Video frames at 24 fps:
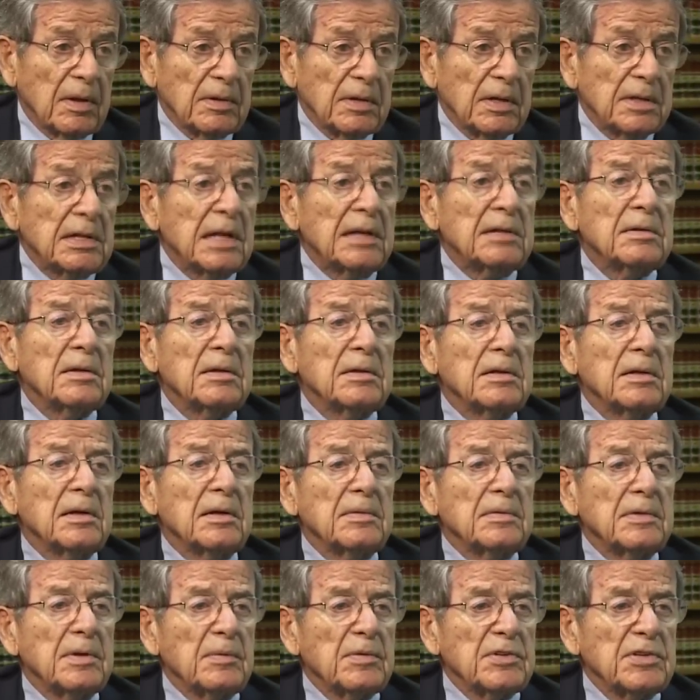and then uh,
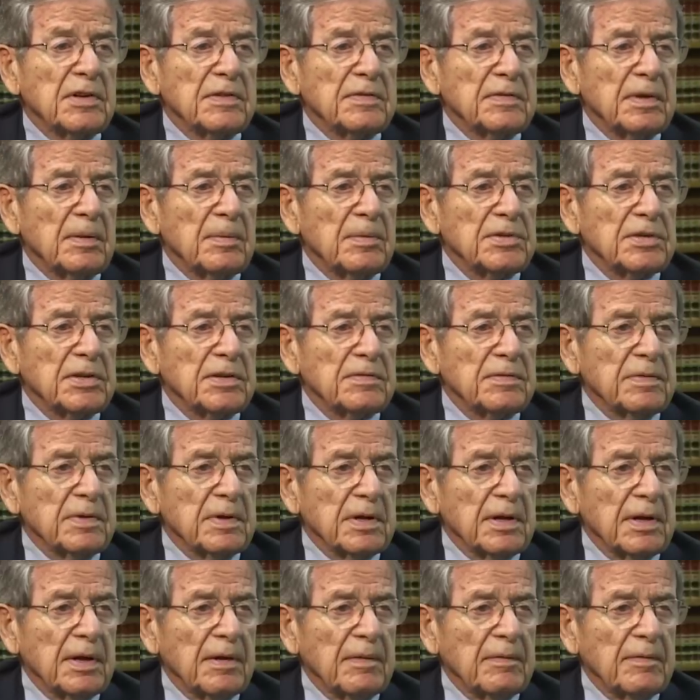there was a there was a, a,
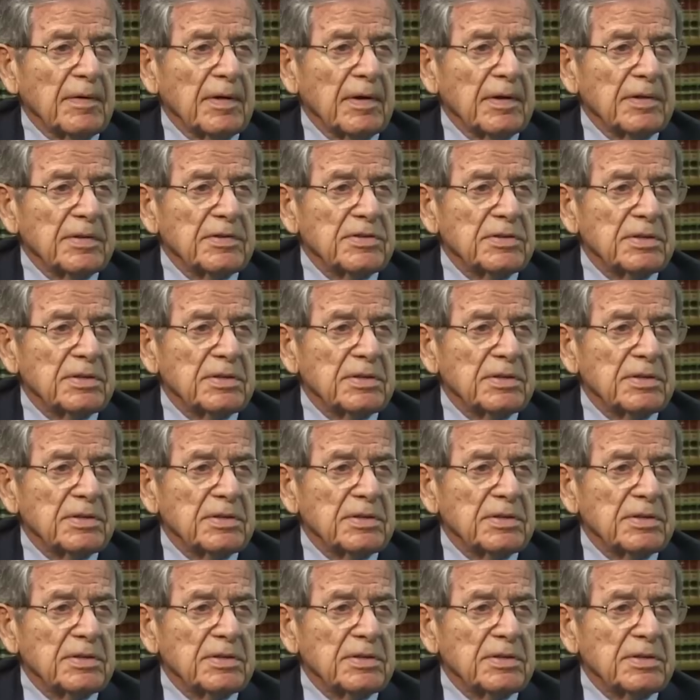a,